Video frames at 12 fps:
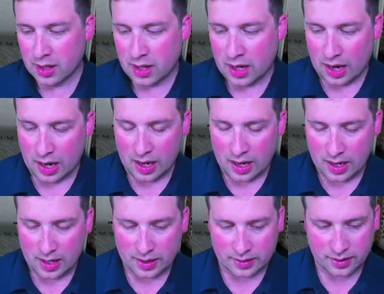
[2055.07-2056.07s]

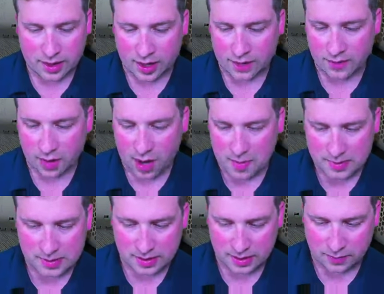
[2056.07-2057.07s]
uh, the kind of the
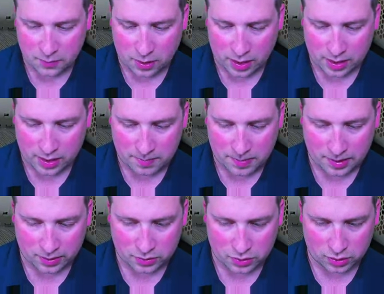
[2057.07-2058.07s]
opposite will end up
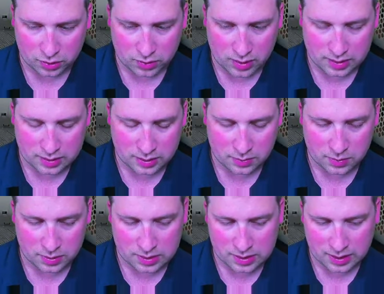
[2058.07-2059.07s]
being true, as you
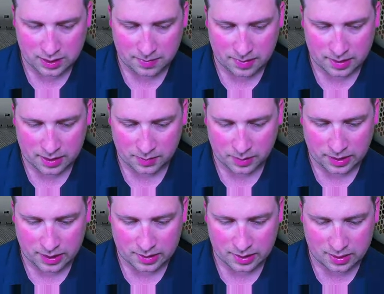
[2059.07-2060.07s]
will see by the time we
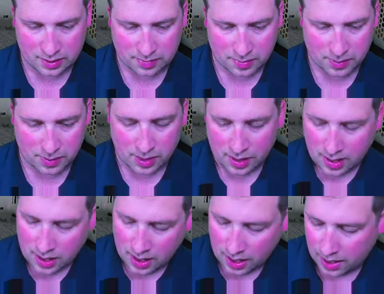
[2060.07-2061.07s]
get to that point.
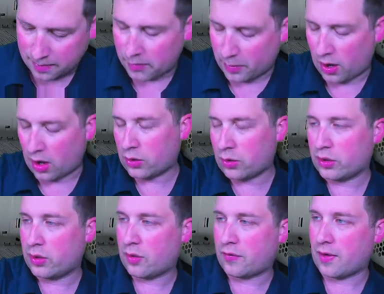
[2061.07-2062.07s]
Uh, but we are going
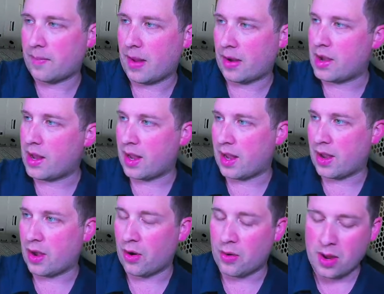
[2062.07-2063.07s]
to do a front-mounted
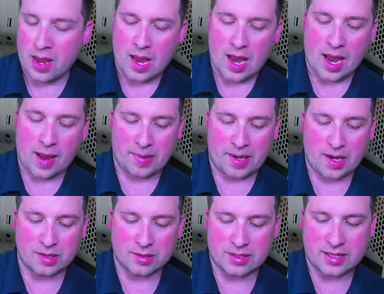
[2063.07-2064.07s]
AIO, and
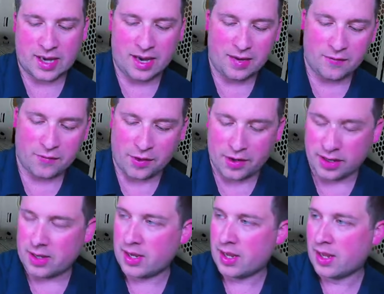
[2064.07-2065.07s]
because it's inverted,